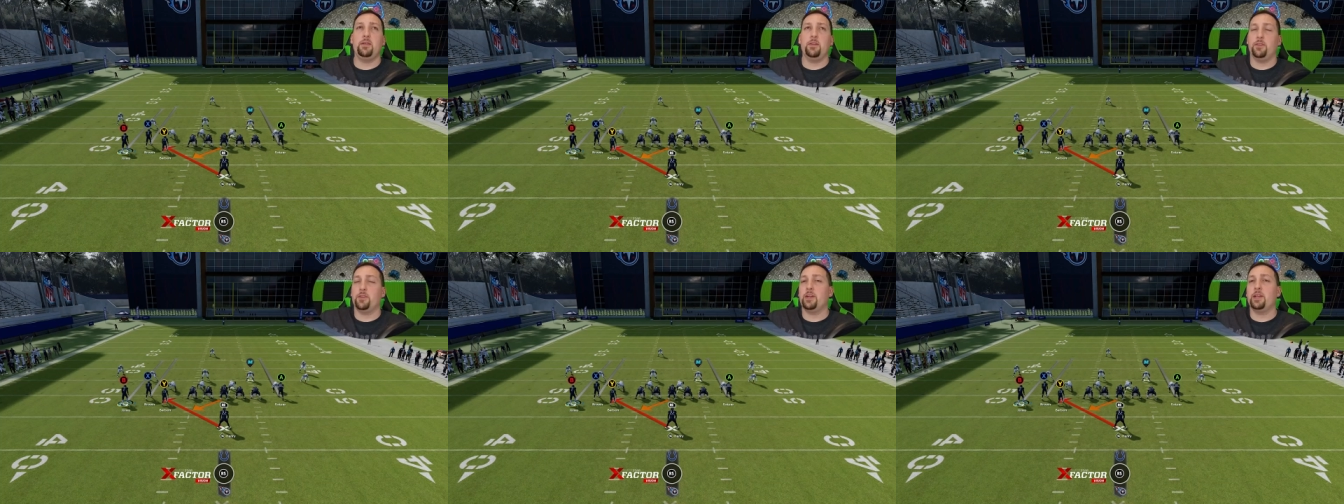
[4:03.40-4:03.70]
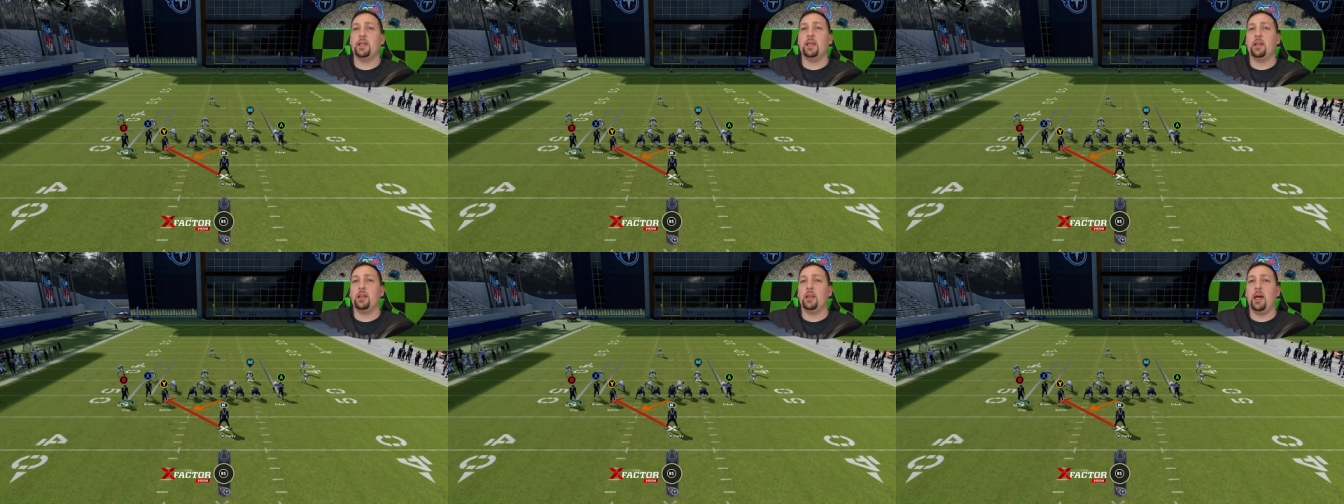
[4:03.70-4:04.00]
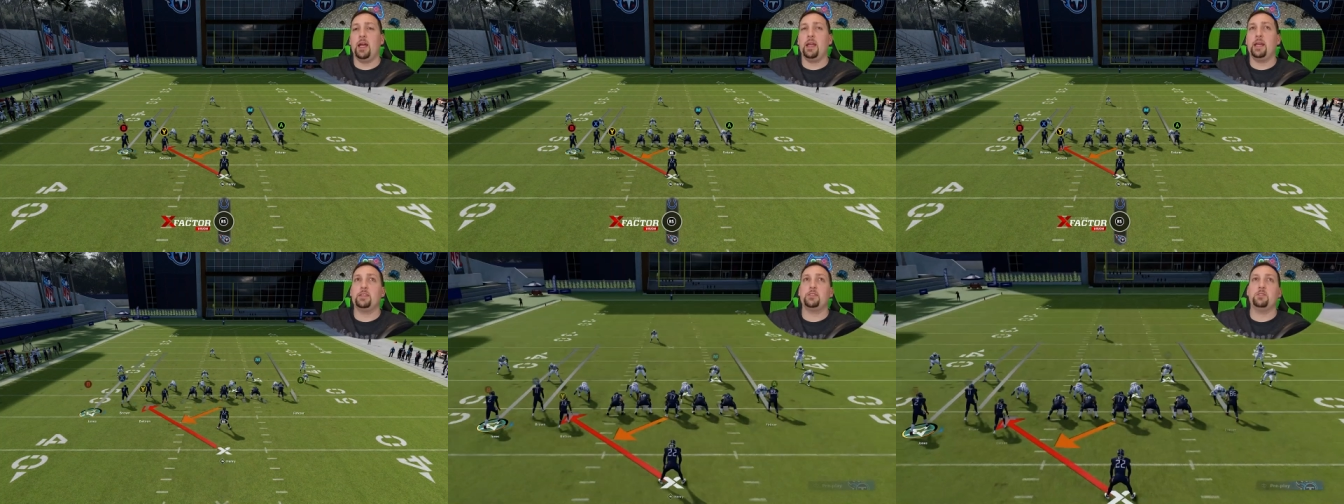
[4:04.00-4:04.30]
you know, you're going to get a
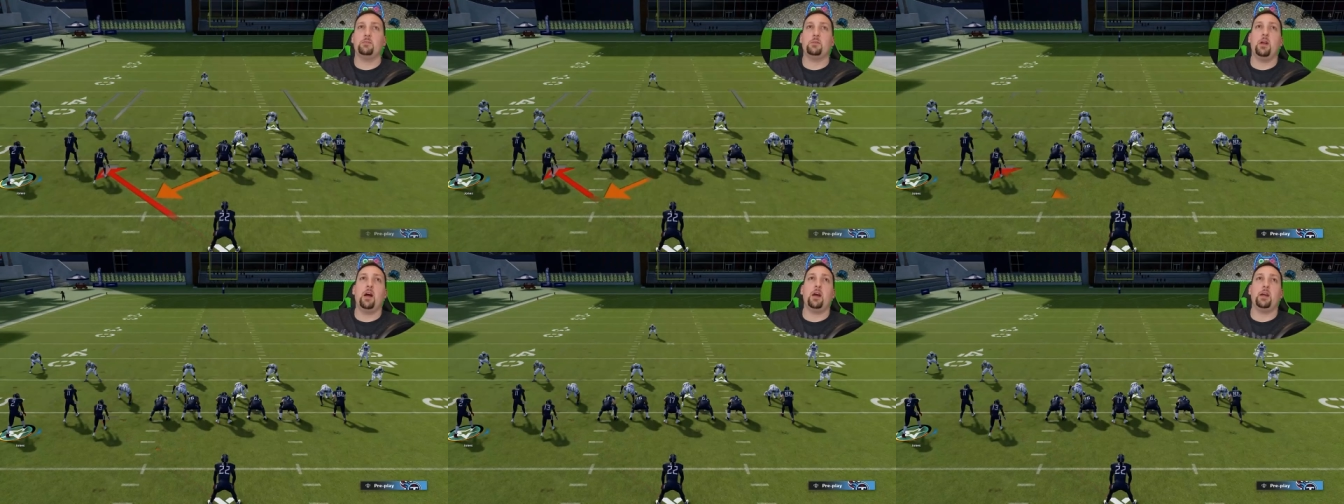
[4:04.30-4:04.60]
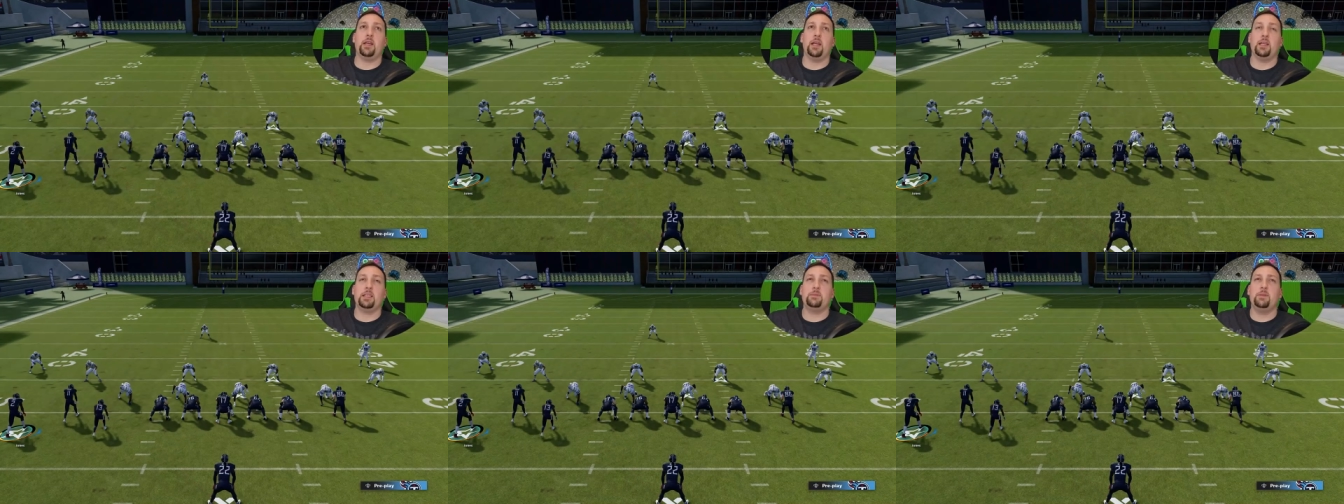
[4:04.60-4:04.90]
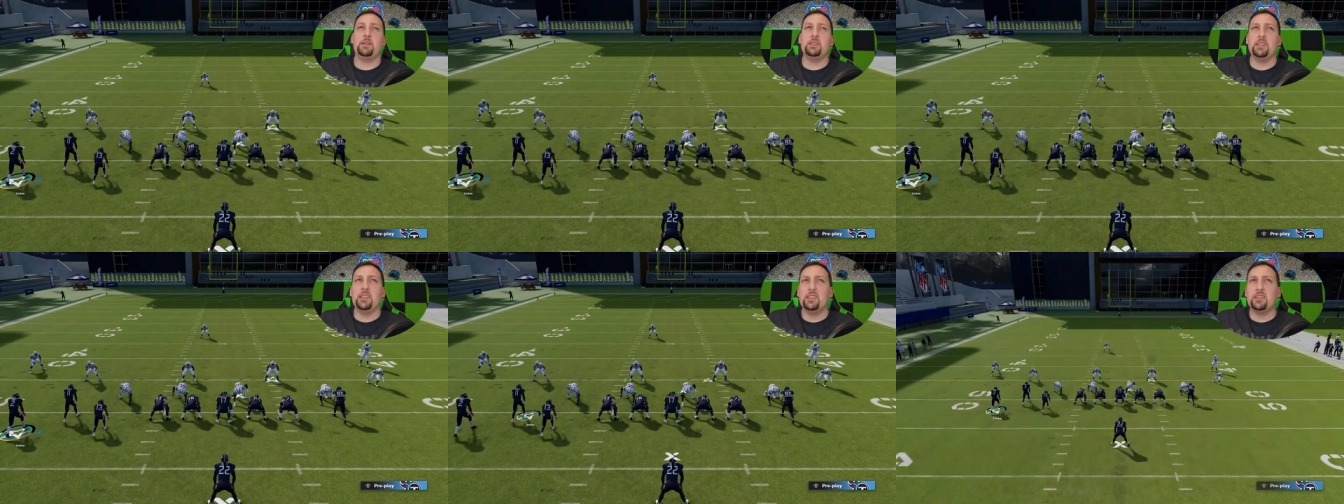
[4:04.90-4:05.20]
lot of extra blocking,
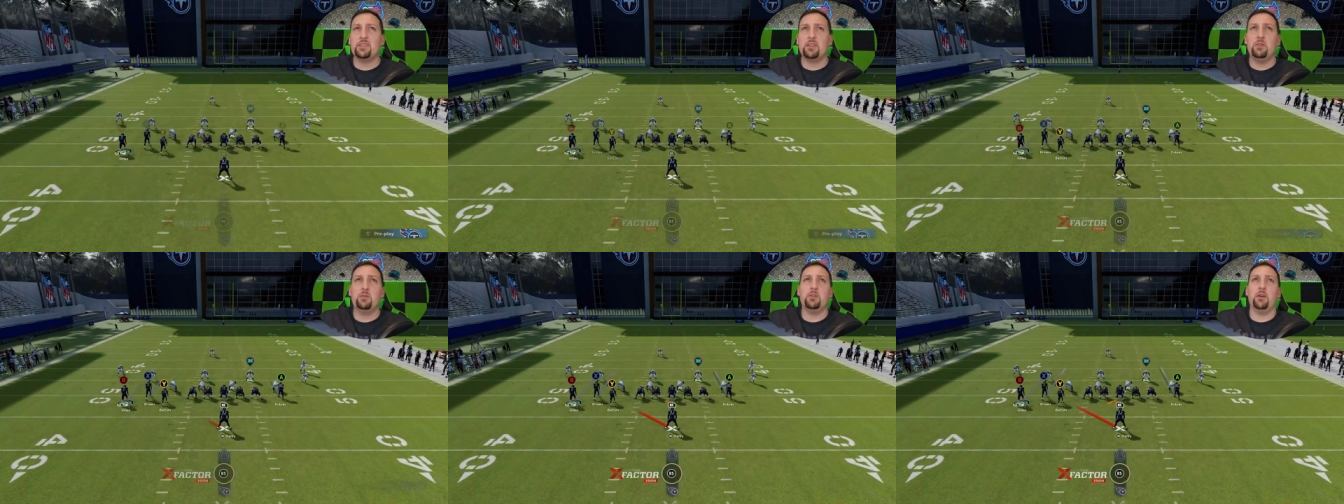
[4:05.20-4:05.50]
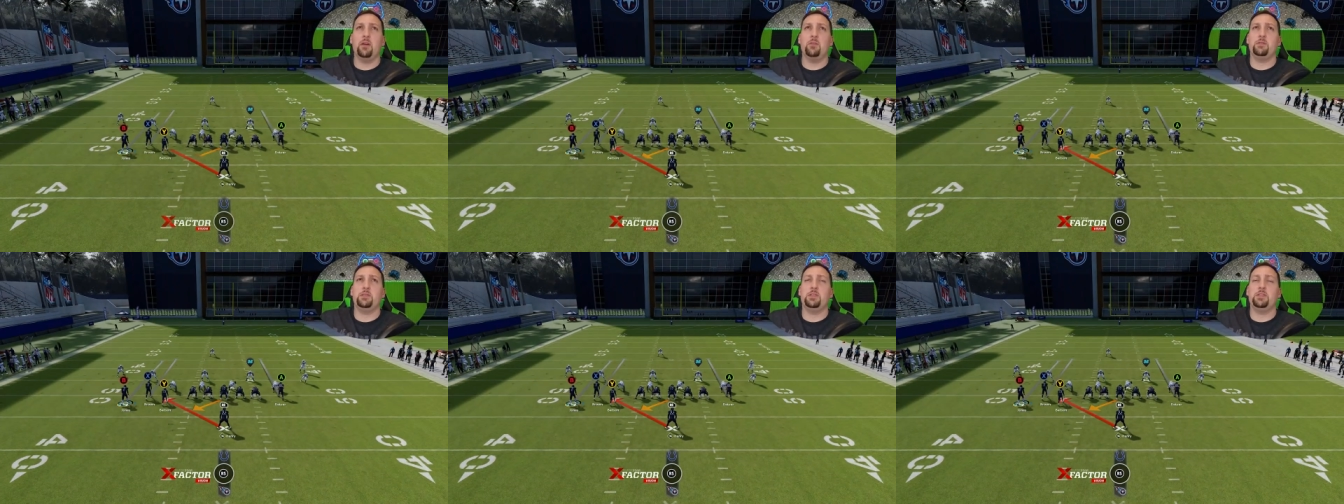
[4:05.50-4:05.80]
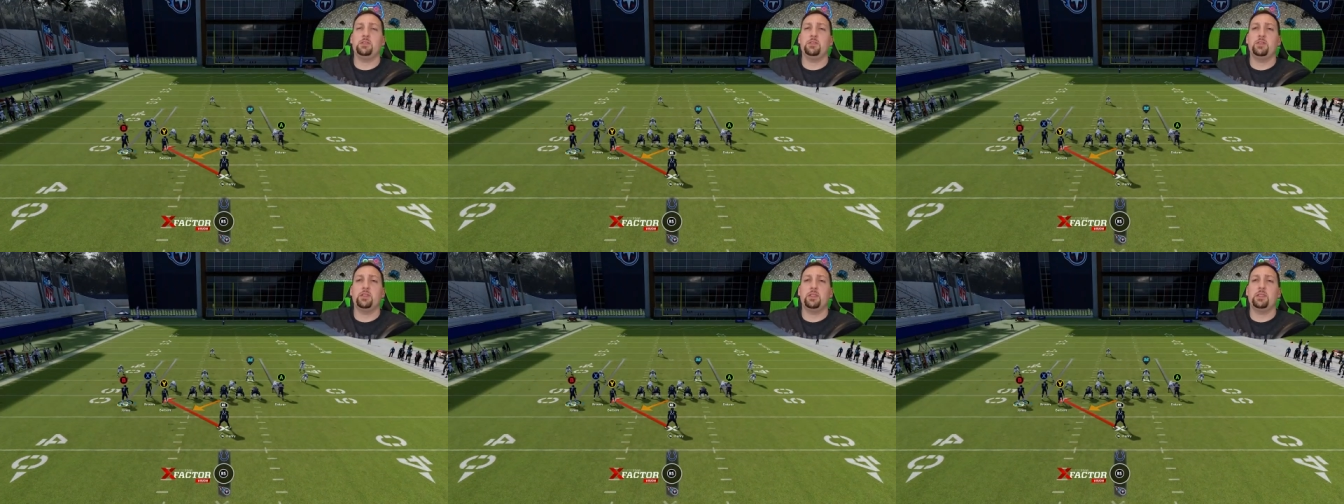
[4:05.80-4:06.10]
especially in zone coverages.